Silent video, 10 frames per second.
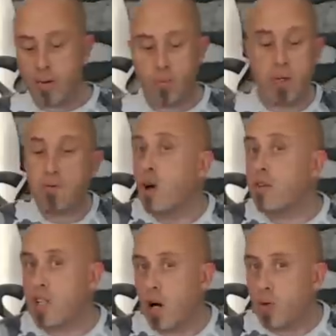We've
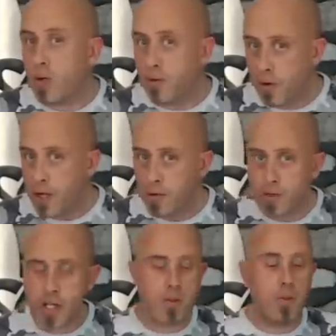got to hold our final
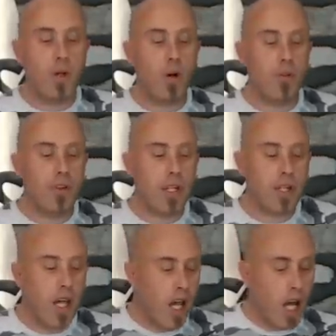judgment on the
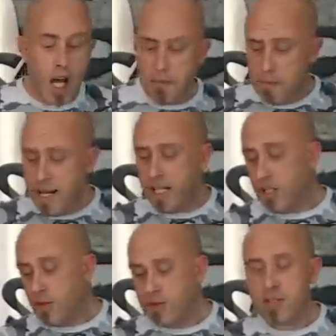Mini
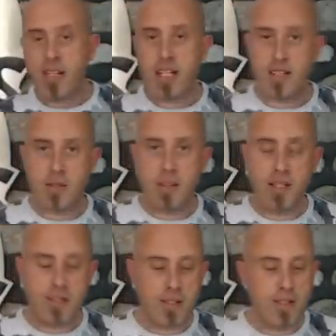Goose, as it's
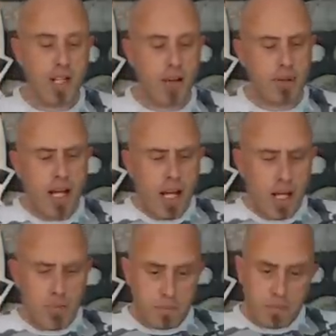been termed up,
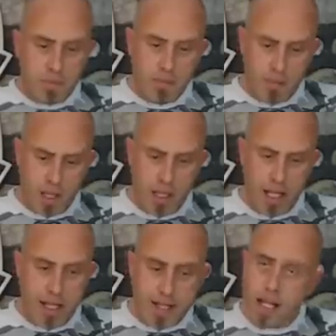
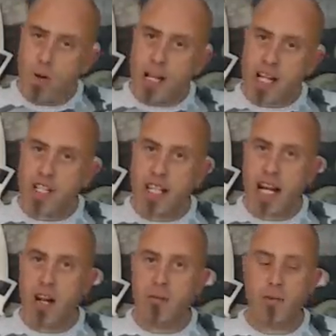until we actually get
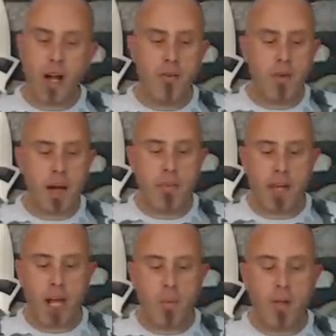out and fly. And remember
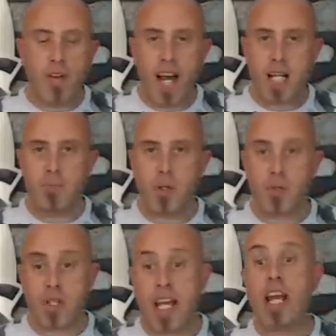that we've had
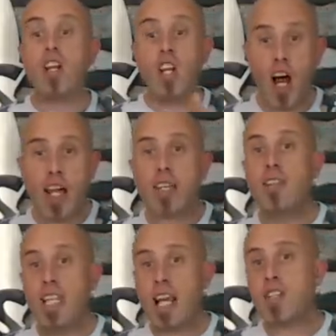models here like
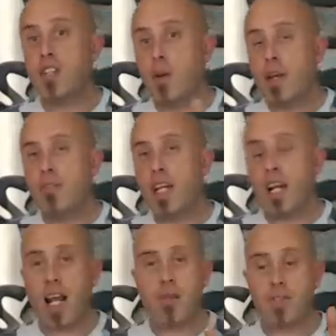the XUAV
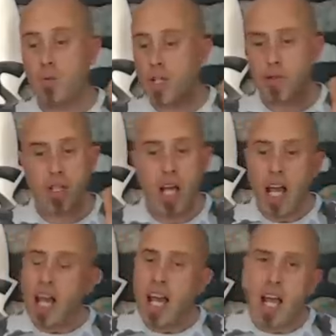clouds, which
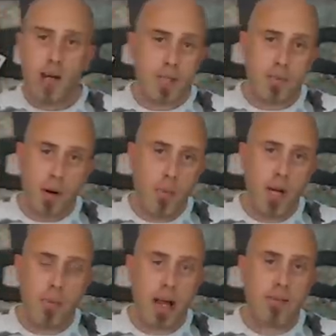it was
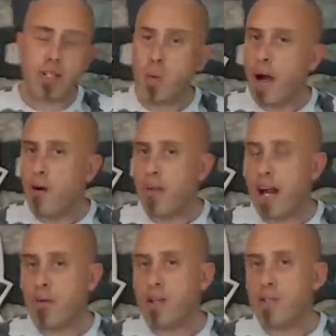probably about 12
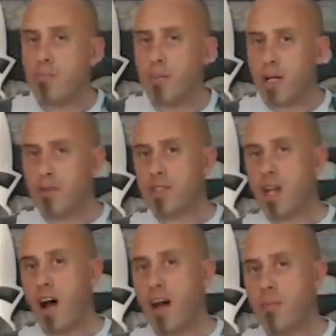hours build
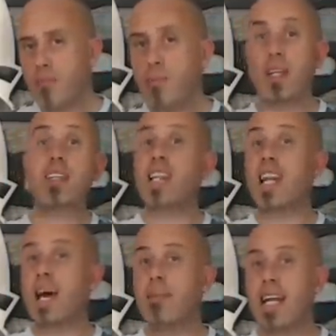time because I
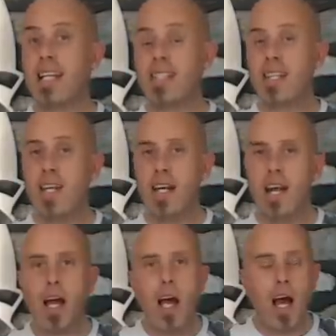laminated it.
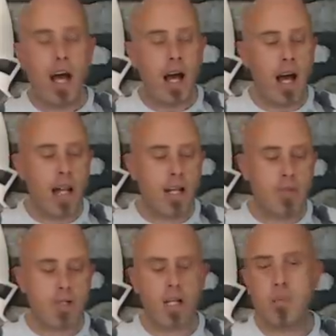And there
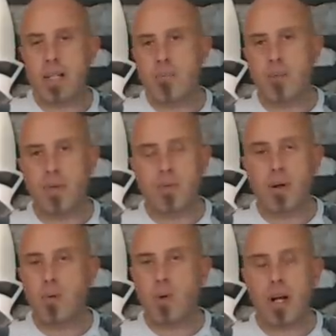was other bits and bolts
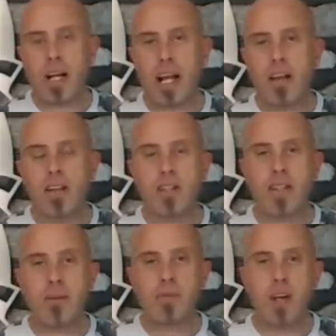we were working out at the
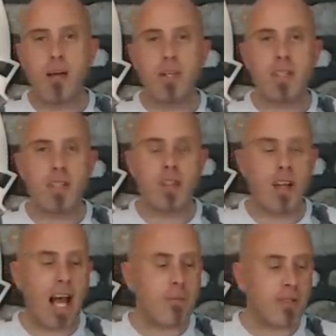same time. It took
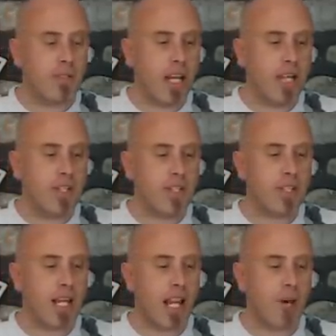absolutely ages
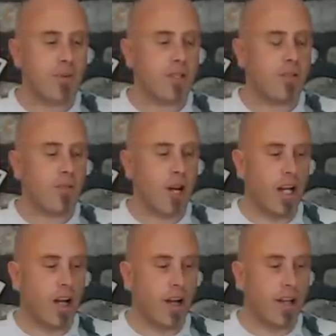to get that one to the
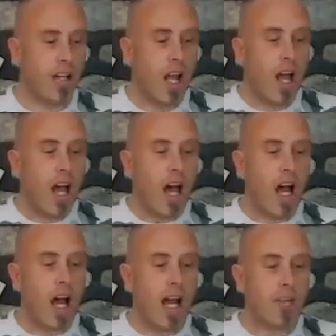flight line.
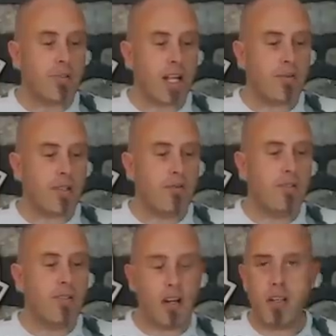And it was an absolute
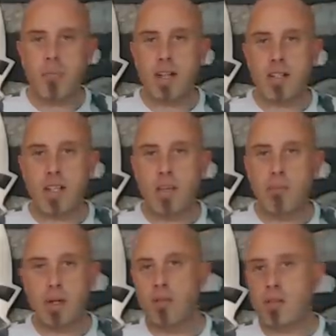nightmare to get
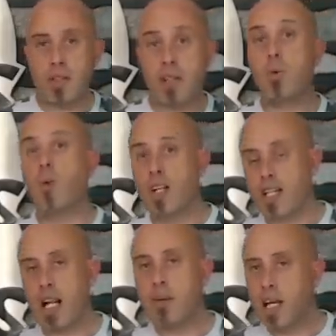built because I wanted to
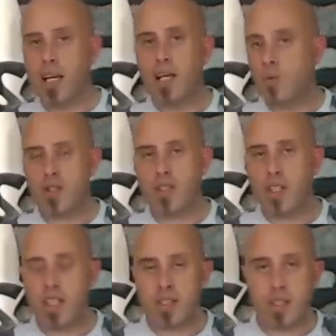laminate it. And it wasn't
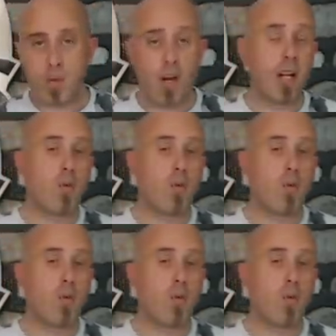the easiest one. And